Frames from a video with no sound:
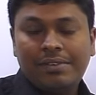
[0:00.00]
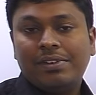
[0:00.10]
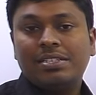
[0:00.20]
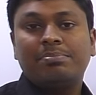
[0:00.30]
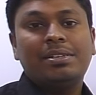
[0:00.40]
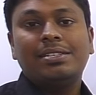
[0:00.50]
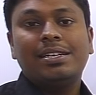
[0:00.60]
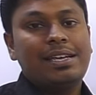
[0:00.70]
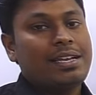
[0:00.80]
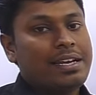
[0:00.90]
we split
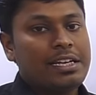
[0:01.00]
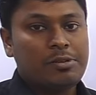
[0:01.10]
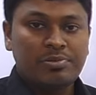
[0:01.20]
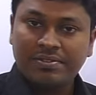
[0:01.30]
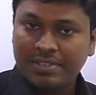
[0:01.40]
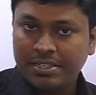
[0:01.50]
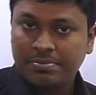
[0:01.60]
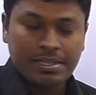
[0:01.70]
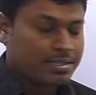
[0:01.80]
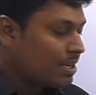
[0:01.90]
the year in terms of 6
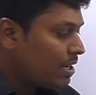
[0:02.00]
months.